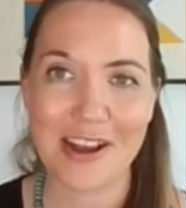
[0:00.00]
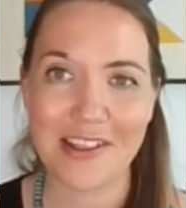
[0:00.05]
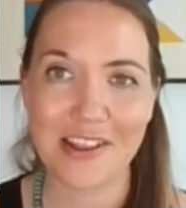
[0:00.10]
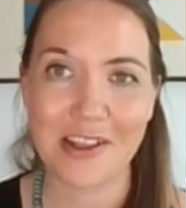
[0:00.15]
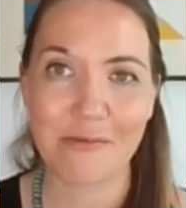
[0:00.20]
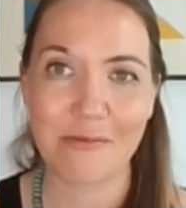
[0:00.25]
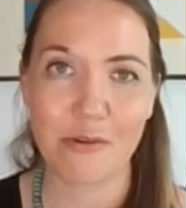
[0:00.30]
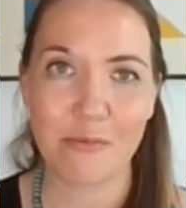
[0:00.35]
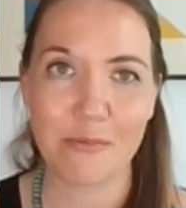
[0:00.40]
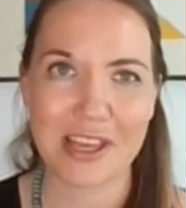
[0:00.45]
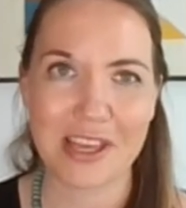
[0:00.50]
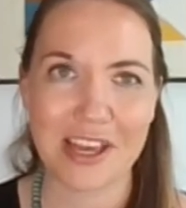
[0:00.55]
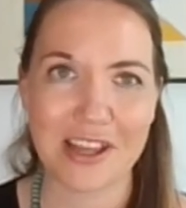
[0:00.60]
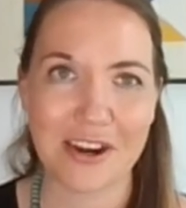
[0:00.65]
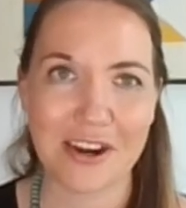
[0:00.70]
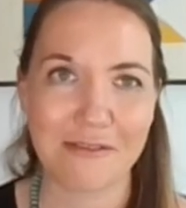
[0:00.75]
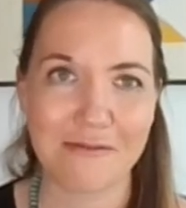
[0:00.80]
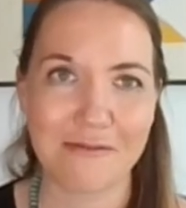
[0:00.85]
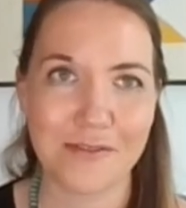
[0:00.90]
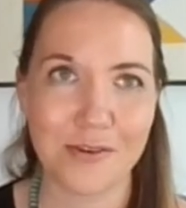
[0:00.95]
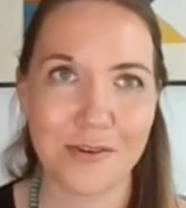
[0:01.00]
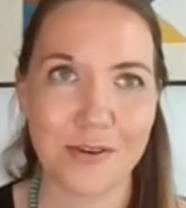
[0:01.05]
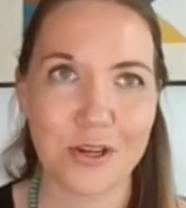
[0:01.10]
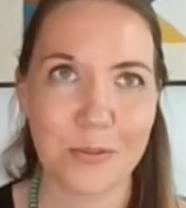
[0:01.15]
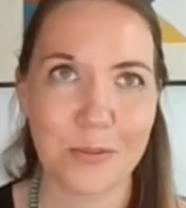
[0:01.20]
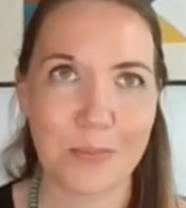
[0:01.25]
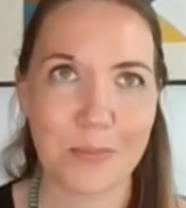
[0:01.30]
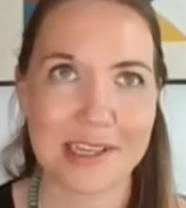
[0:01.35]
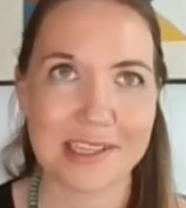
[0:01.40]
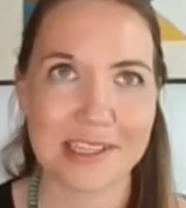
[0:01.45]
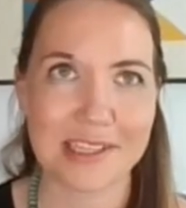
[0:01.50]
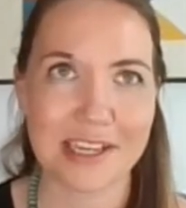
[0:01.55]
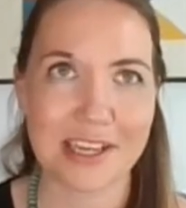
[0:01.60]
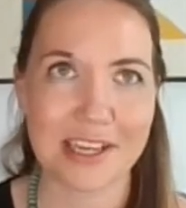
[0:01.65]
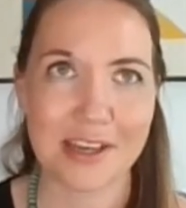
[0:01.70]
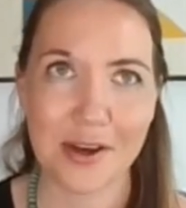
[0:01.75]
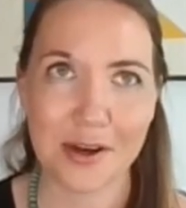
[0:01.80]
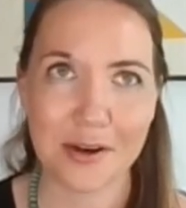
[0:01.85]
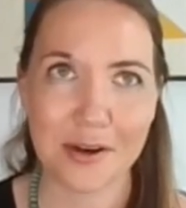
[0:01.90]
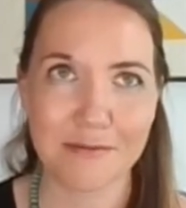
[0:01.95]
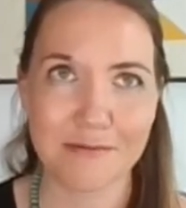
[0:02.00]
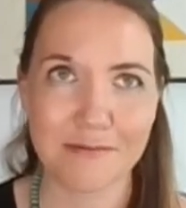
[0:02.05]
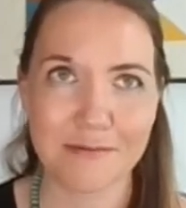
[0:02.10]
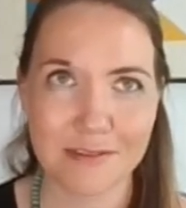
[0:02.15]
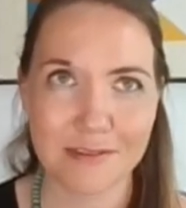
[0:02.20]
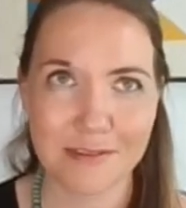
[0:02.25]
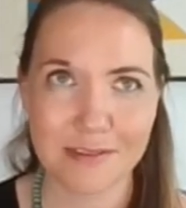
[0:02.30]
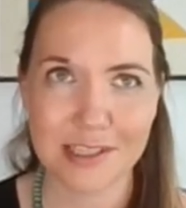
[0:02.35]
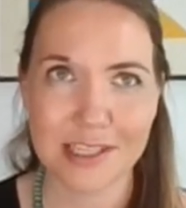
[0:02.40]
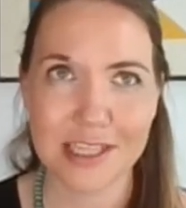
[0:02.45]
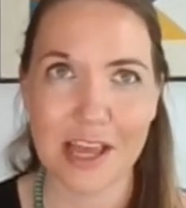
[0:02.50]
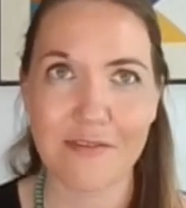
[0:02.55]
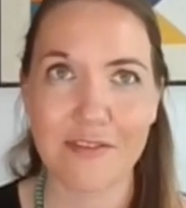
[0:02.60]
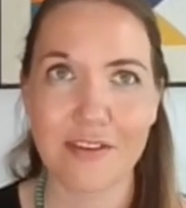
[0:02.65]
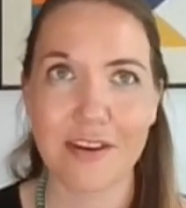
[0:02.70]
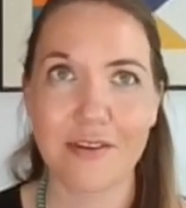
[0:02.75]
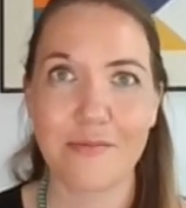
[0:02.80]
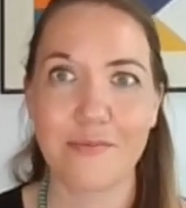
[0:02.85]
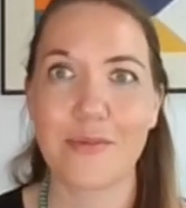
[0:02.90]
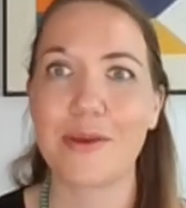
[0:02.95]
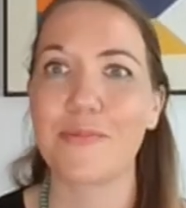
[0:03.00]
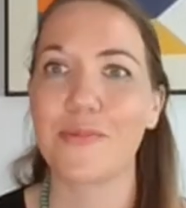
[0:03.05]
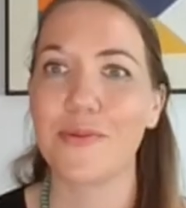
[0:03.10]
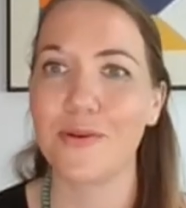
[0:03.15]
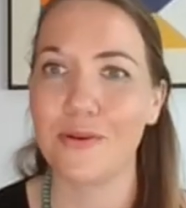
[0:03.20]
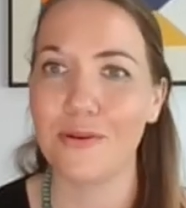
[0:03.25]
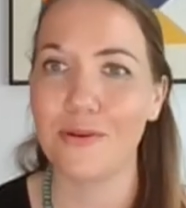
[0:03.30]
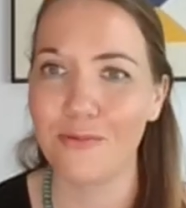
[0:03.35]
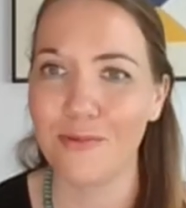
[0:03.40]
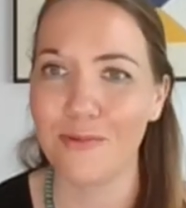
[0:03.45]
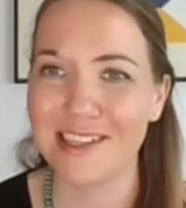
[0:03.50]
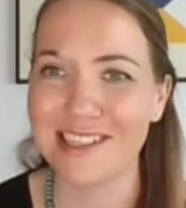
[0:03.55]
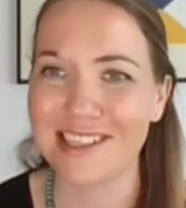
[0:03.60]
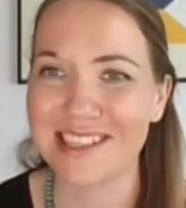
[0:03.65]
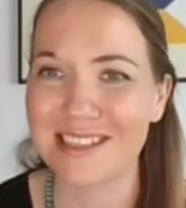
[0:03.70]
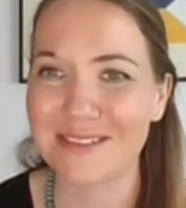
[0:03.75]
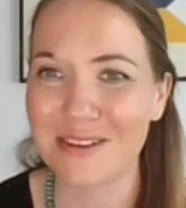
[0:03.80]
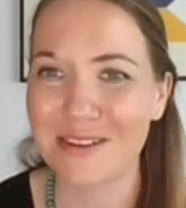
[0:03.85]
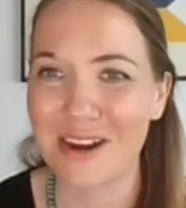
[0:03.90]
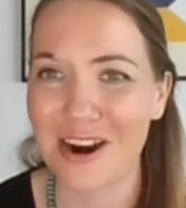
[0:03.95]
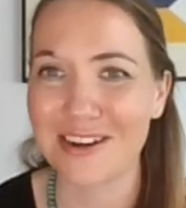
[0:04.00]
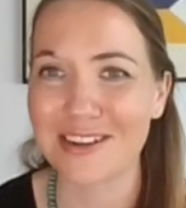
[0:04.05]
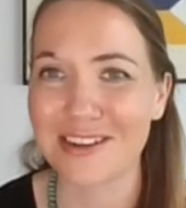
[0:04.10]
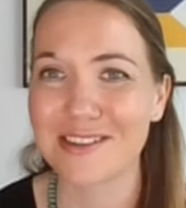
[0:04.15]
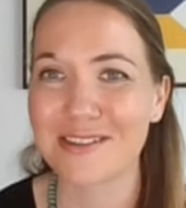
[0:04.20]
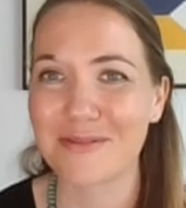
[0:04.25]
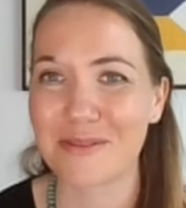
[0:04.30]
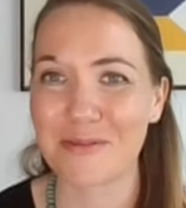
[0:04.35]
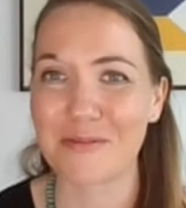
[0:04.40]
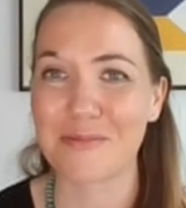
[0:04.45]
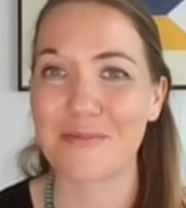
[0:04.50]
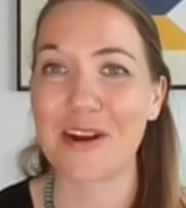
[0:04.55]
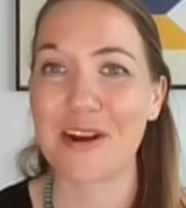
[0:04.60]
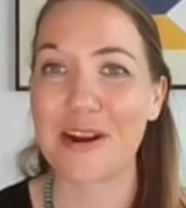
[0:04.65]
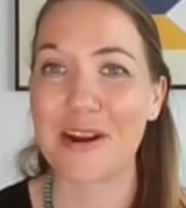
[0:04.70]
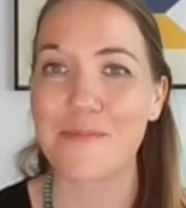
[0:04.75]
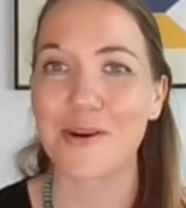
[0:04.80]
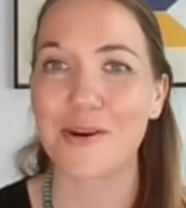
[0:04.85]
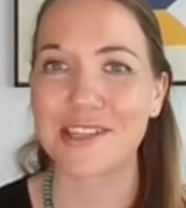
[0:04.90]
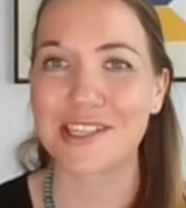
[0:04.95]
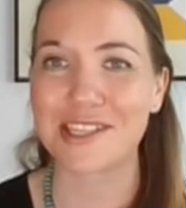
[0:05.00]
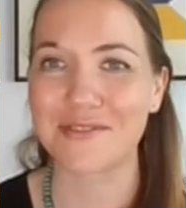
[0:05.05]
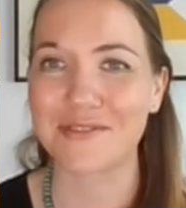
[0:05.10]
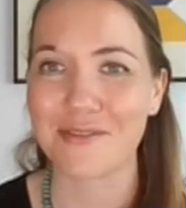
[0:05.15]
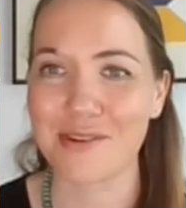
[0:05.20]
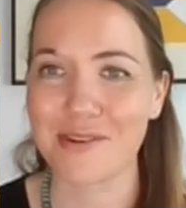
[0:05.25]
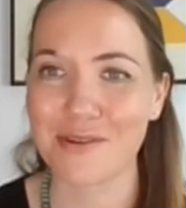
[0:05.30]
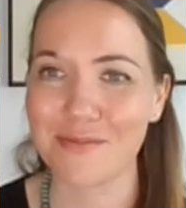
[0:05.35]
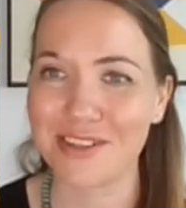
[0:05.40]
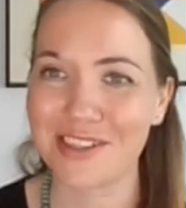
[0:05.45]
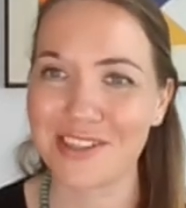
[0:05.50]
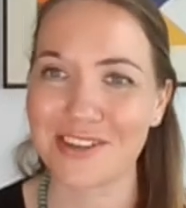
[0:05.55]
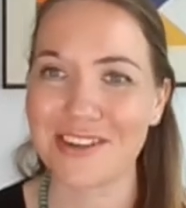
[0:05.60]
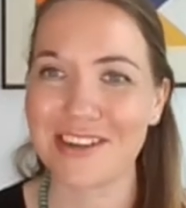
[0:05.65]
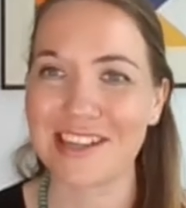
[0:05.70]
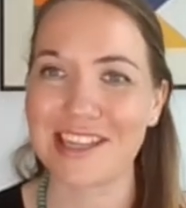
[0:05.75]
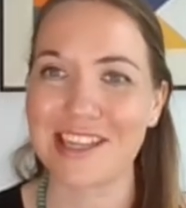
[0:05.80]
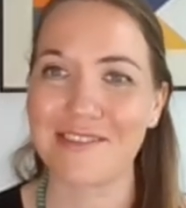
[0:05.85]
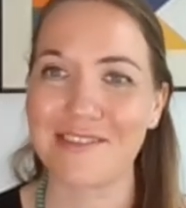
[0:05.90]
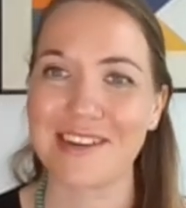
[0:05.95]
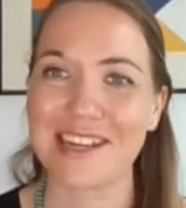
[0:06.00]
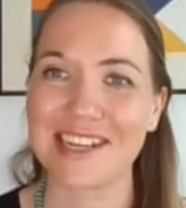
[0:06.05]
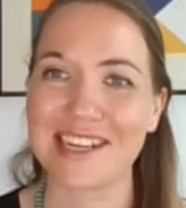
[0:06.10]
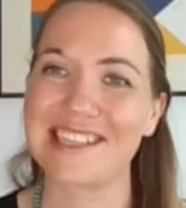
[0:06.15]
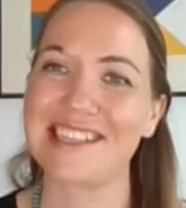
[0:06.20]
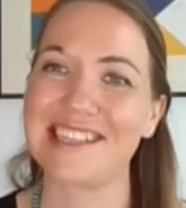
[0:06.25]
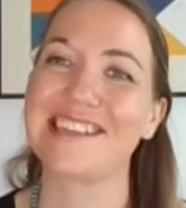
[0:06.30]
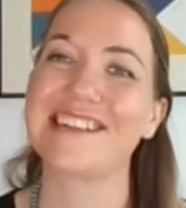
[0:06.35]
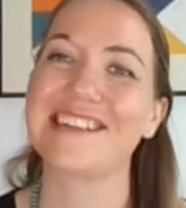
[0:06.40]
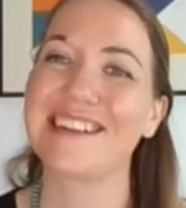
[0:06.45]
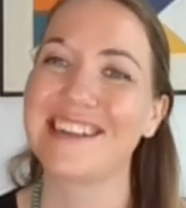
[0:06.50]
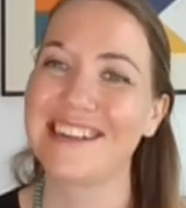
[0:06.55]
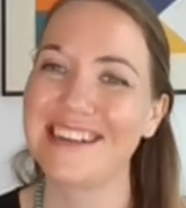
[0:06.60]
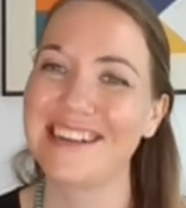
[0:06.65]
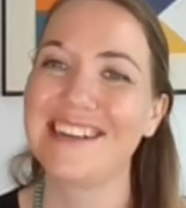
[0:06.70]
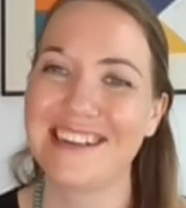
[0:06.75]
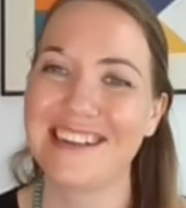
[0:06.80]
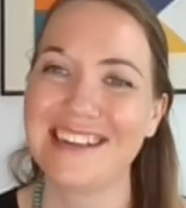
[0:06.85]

and then we'll be at our full capacity of seven people once ours reemerges from her maternity leave next year.